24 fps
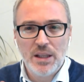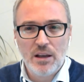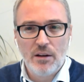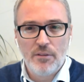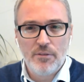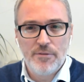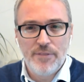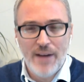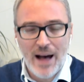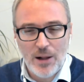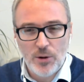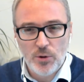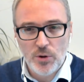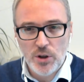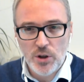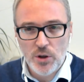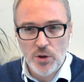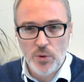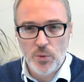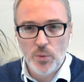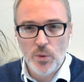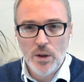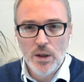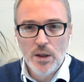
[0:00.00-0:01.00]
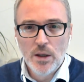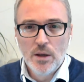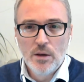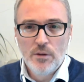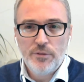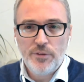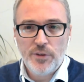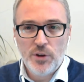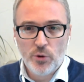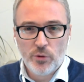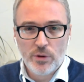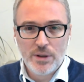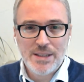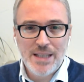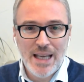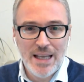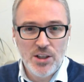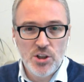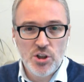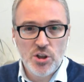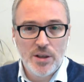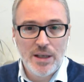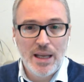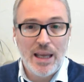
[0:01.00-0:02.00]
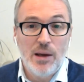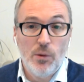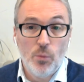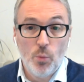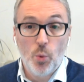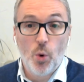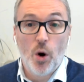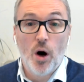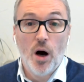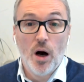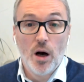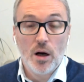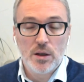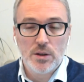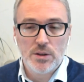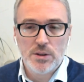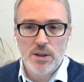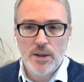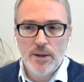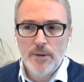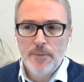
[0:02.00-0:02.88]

of value for your attention, it worked.